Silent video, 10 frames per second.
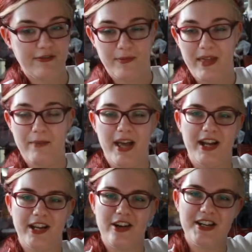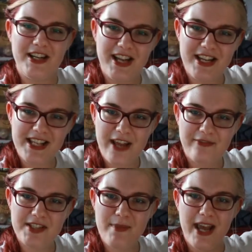them, and I got a nice
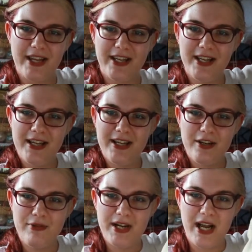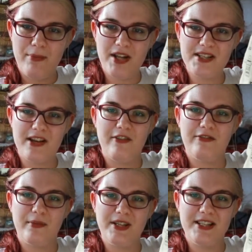canvas bag when I bought stuff
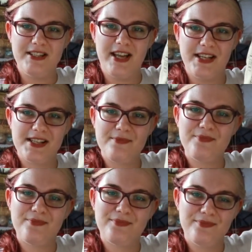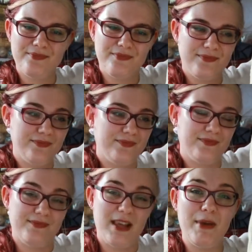from Kit and Ace.
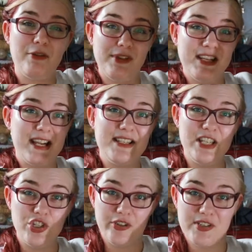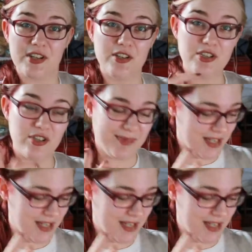They make really nice t-shirts. Super nice